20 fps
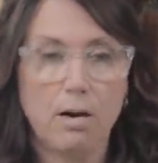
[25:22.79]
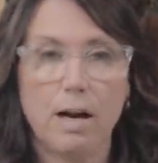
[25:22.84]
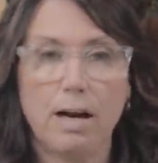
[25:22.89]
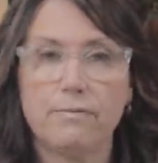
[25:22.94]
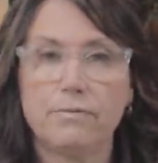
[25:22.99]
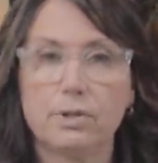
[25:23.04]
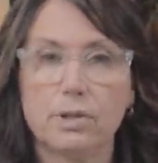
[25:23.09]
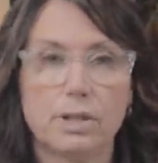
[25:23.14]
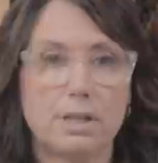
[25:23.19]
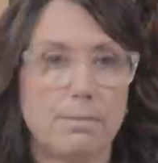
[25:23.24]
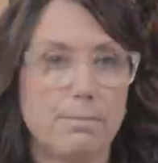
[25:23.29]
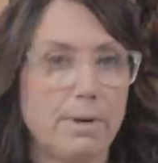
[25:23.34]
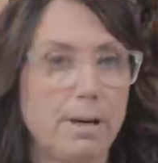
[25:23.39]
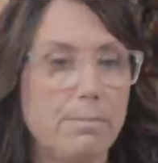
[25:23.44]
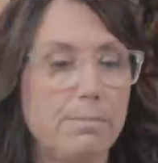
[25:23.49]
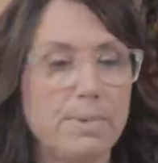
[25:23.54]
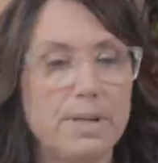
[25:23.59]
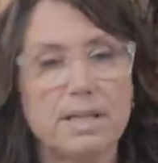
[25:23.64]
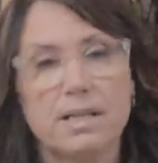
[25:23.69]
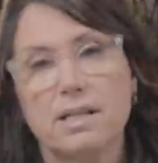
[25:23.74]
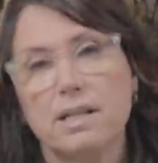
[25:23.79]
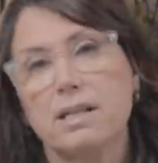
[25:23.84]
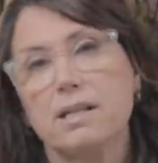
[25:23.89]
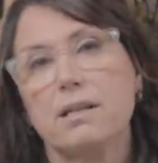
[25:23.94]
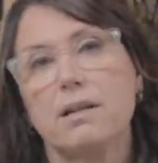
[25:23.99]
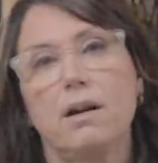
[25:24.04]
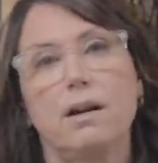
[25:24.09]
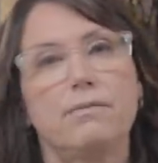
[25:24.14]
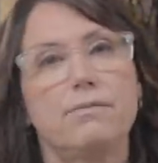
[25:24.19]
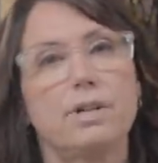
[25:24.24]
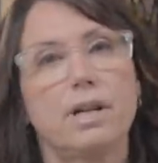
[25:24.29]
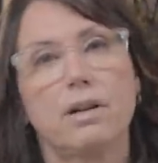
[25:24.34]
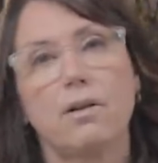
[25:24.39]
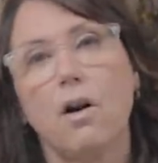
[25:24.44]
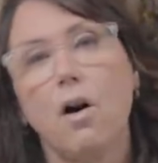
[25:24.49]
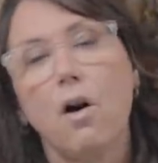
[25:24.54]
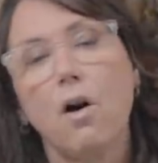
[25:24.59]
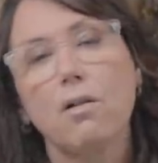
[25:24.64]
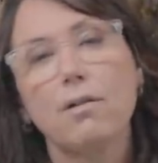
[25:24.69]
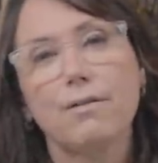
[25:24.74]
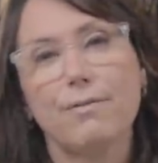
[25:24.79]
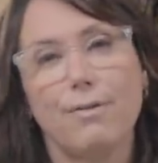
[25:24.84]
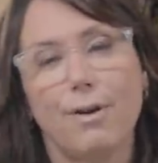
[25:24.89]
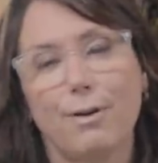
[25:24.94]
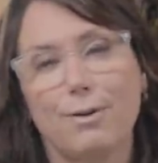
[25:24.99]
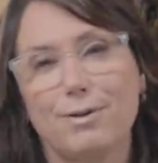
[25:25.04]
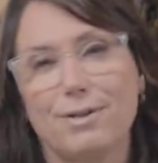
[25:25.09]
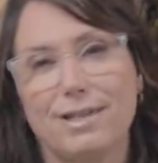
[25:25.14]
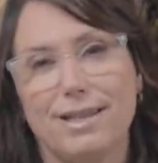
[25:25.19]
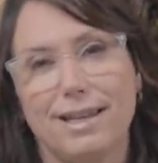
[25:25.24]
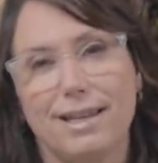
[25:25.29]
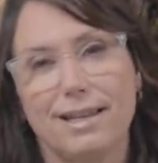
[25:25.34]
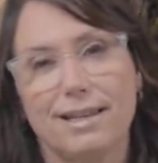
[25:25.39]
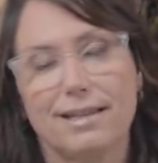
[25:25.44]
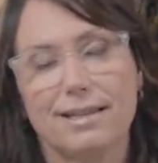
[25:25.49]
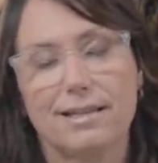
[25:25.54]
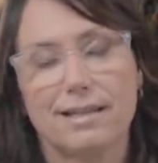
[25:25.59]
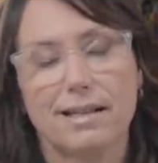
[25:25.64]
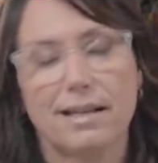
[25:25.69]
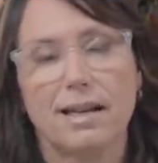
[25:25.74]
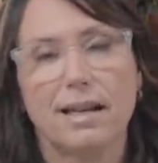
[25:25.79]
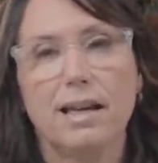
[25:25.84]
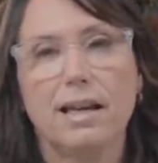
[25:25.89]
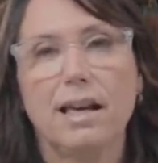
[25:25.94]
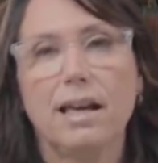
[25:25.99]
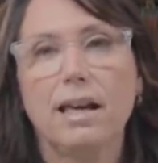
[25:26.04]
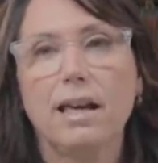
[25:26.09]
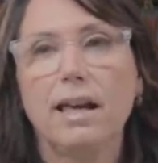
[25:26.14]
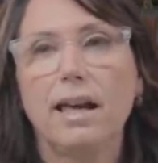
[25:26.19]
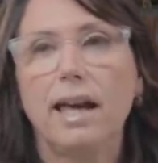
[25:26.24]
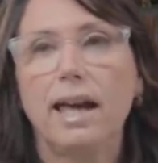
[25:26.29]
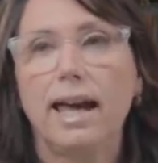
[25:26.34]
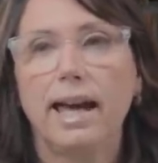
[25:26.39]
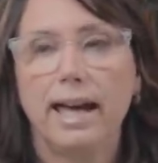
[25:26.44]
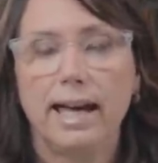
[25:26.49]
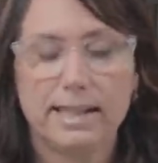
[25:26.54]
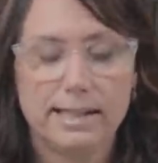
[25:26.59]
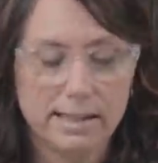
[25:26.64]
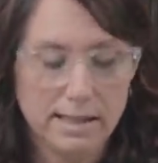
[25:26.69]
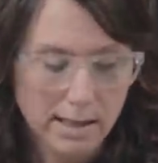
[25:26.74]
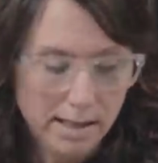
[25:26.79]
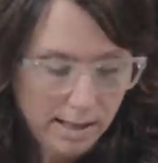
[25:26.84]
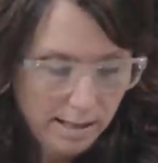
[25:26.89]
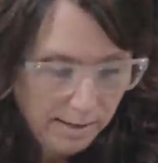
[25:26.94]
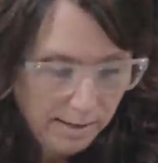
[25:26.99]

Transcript: how I've looked at my business, how I've done all of those things. And